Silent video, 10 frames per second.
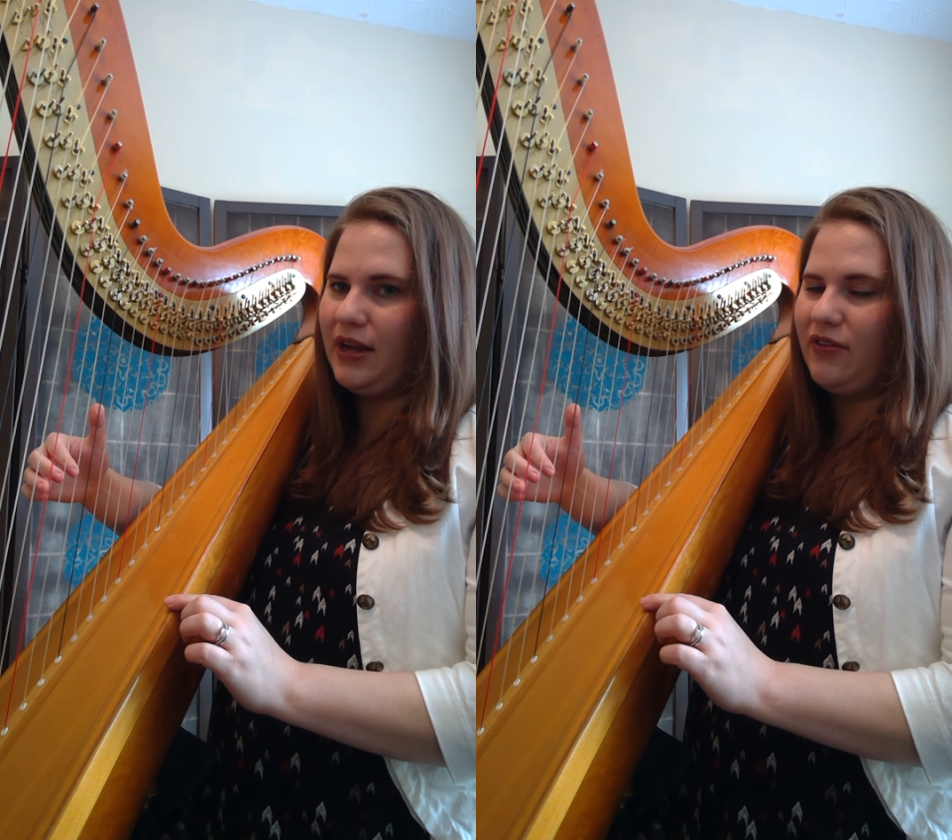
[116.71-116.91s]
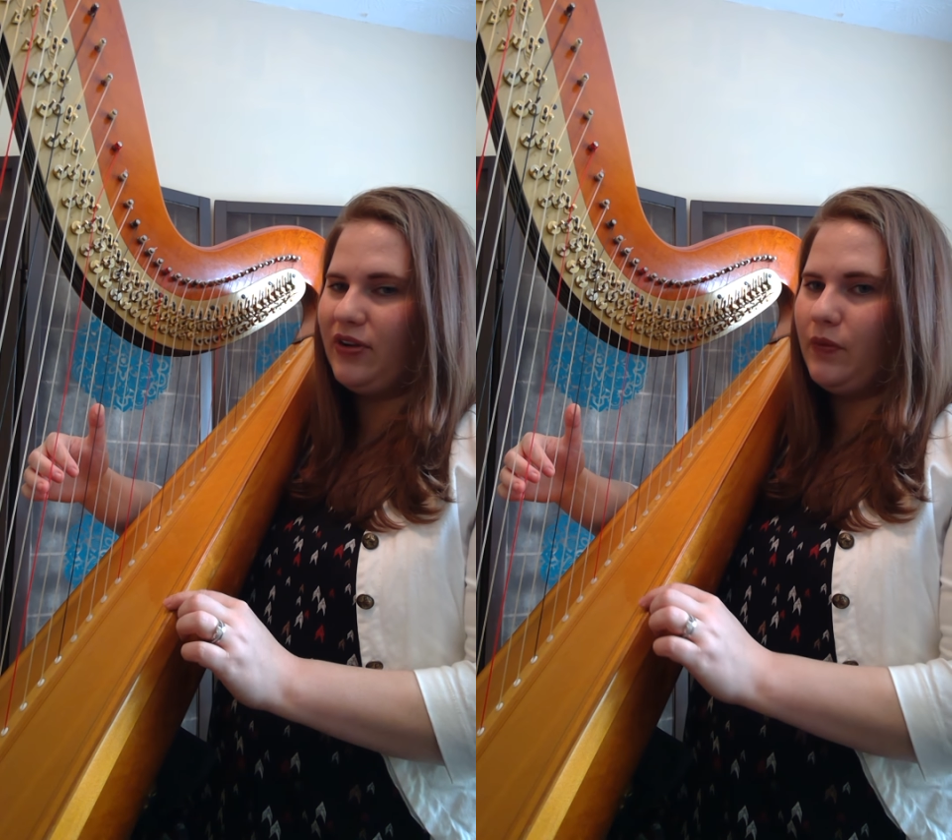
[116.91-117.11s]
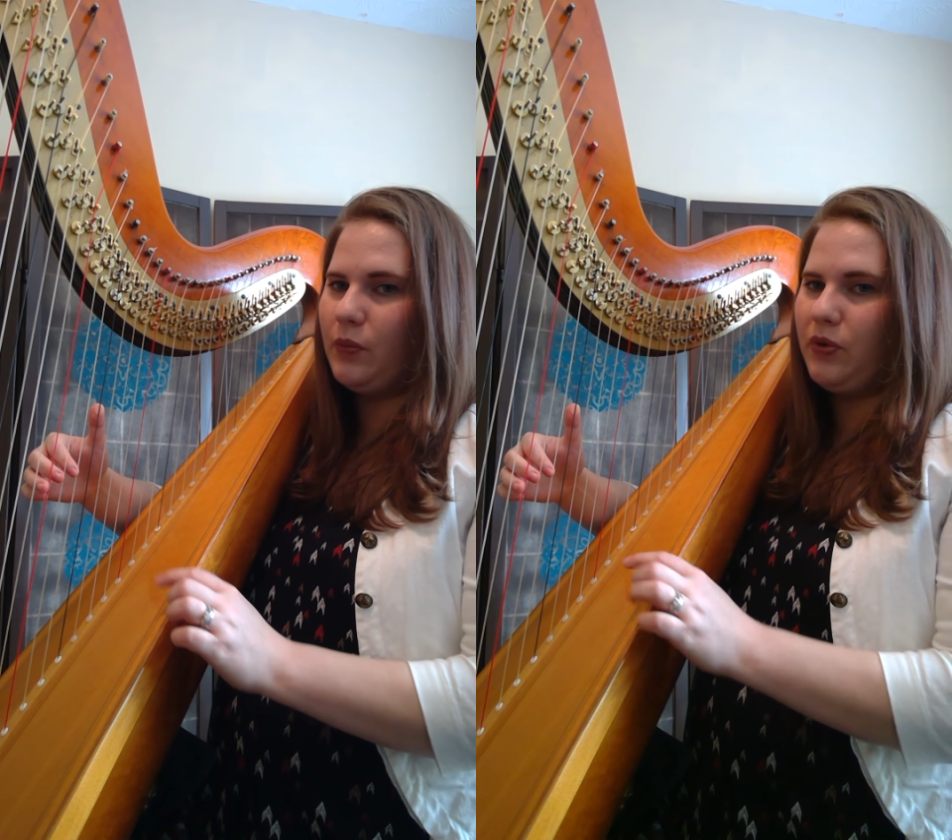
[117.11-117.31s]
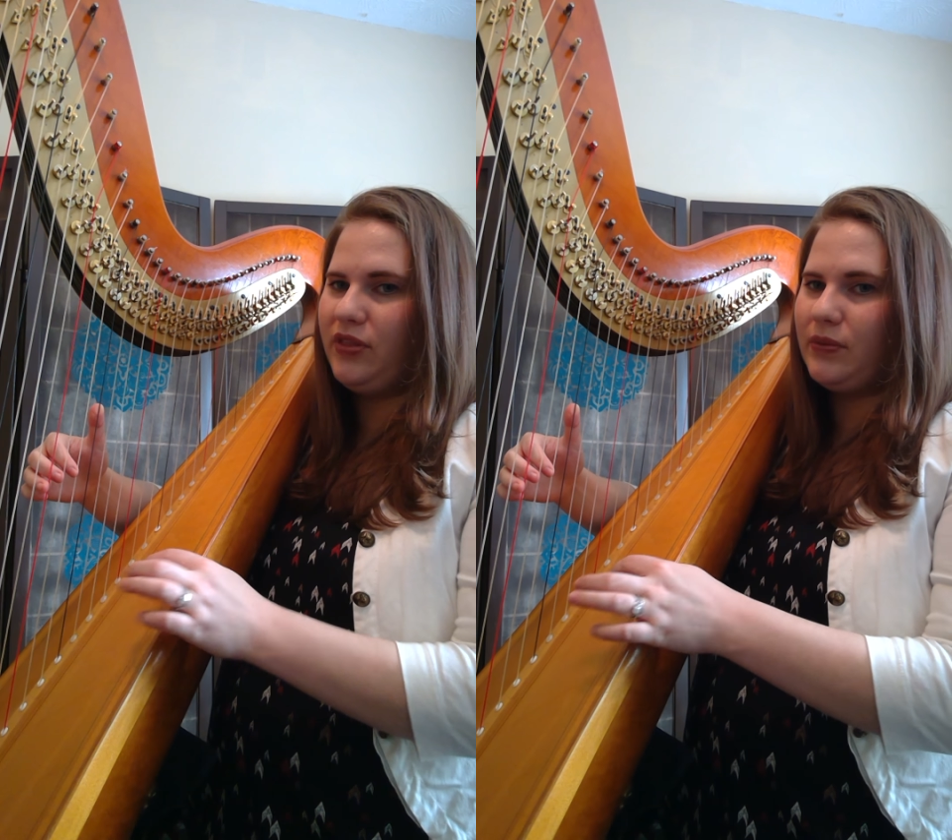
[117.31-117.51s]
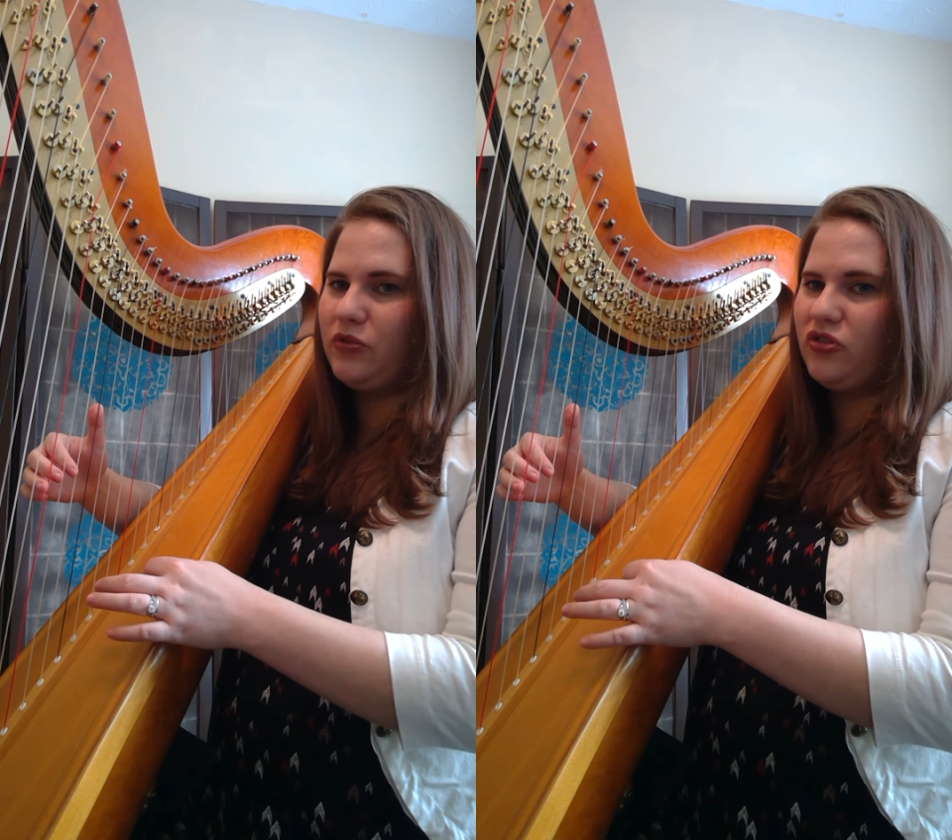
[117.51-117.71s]
Now, if I were to
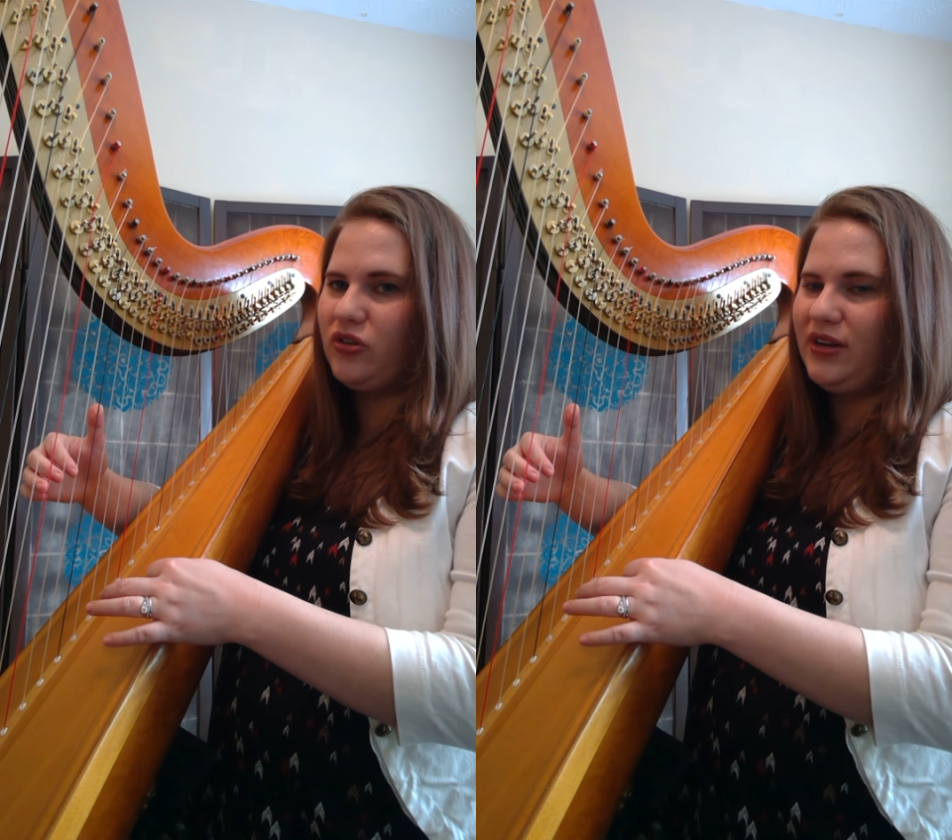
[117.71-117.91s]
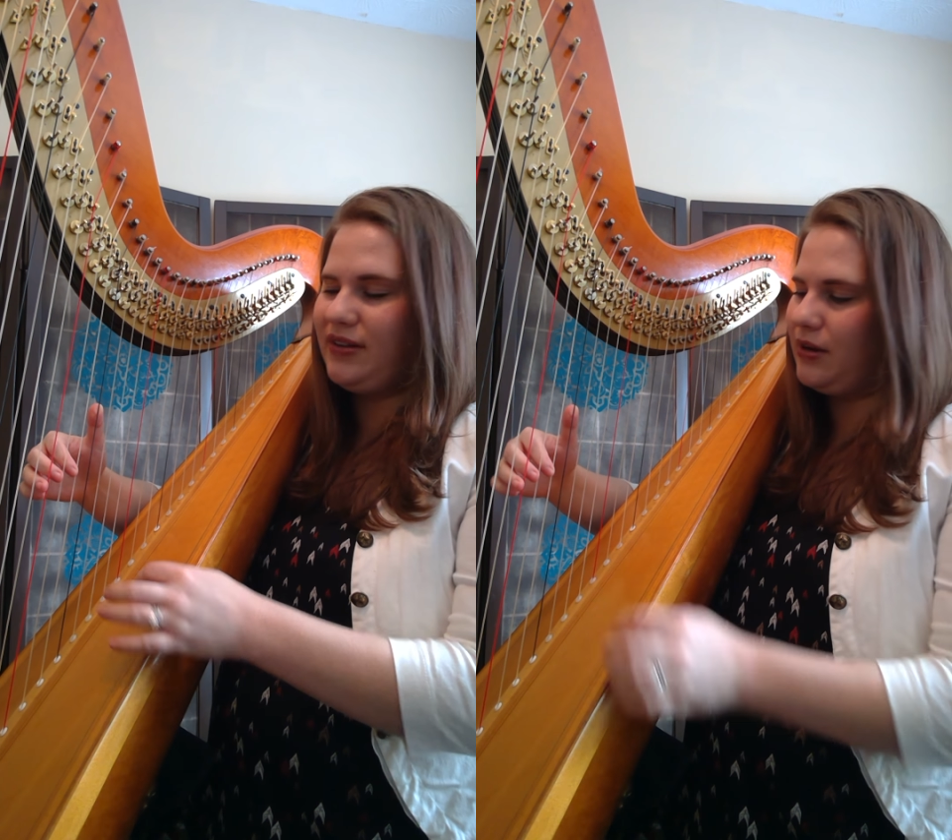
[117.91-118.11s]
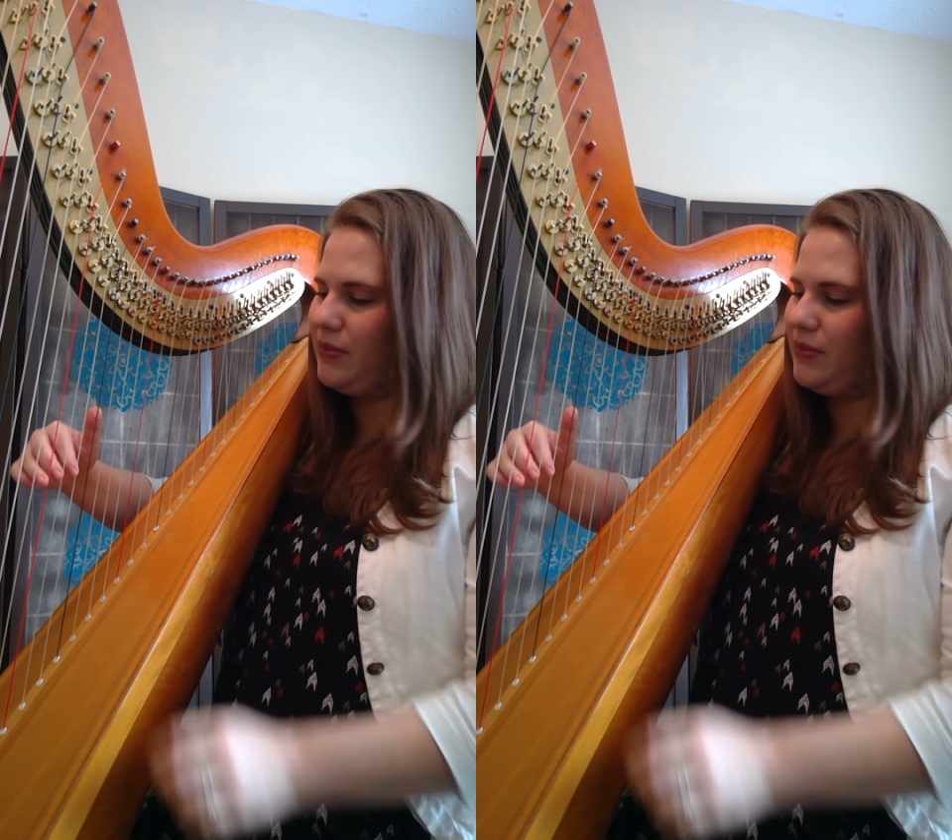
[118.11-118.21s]
point them straight down